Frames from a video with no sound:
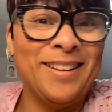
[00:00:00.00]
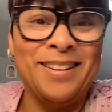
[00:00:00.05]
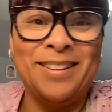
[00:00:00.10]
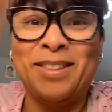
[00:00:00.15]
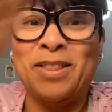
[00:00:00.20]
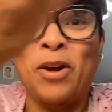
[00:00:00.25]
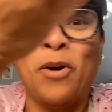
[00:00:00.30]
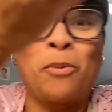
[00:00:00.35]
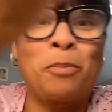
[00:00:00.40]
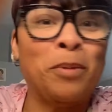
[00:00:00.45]

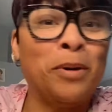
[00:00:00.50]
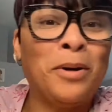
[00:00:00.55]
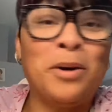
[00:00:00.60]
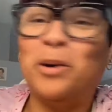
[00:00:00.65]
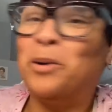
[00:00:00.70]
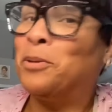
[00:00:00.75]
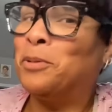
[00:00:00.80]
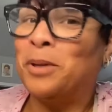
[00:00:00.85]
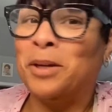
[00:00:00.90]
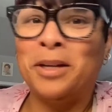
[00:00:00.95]
no more
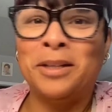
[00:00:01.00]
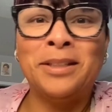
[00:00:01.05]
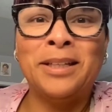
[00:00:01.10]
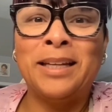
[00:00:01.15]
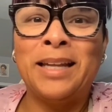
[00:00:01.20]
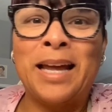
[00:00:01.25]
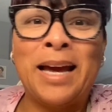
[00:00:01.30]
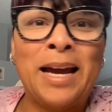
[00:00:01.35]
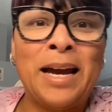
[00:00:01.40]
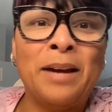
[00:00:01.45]
on, on the
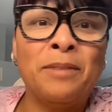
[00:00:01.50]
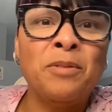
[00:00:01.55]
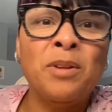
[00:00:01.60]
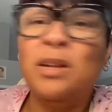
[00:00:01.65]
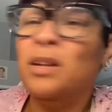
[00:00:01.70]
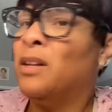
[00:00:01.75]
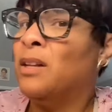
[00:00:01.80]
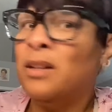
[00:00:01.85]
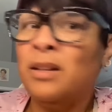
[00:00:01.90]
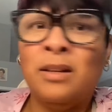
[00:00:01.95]

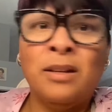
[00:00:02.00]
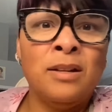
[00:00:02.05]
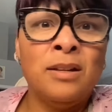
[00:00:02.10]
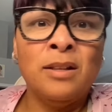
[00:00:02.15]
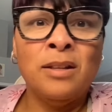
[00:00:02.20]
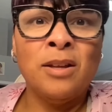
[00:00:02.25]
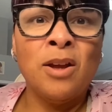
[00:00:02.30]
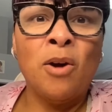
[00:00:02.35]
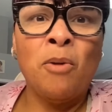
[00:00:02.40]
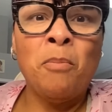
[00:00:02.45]
live.
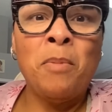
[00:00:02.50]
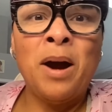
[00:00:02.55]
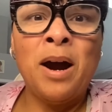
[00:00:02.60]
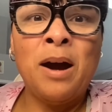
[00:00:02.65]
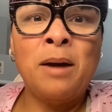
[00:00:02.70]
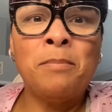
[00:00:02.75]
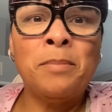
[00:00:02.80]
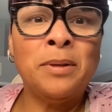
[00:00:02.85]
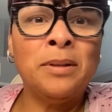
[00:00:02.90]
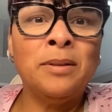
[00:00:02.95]
Your
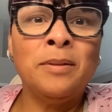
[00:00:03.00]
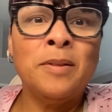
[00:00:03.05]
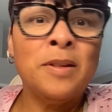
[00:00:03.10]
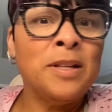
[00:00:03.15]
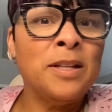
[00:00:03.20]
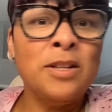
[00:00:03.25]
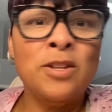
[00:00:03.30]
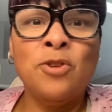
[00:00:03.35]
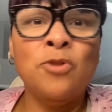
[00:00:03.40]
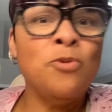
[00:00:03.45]
mama,
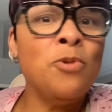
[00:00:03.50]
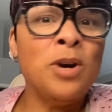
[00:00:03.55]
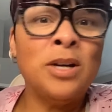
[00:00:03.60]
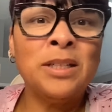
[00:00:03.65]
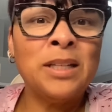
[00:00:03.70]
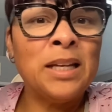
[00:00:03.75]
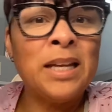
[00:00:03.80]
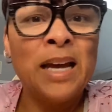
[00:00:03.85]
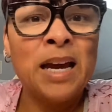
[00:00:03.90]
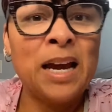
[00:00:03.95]
you on
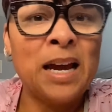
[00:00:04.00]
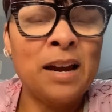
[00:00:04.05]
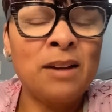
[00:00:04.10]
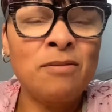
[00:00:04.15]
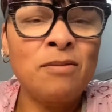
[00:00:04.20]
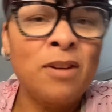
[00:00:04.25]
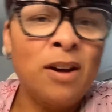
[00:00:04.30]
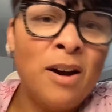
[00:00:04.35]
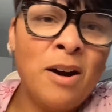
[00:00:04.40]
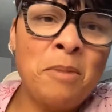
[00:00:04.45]
the live,
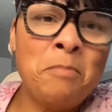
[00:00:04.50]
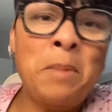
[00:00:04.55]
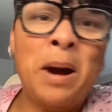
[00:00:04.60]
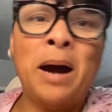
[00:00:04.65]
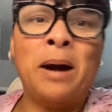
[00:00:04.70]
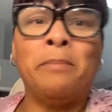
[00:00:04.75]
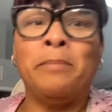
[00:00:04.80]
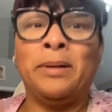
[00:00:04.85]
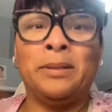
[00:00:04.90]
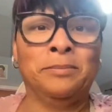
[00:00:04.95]
her
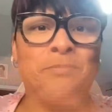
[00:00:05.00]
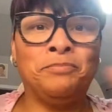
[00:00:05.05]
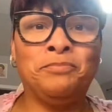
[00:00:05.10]
mama.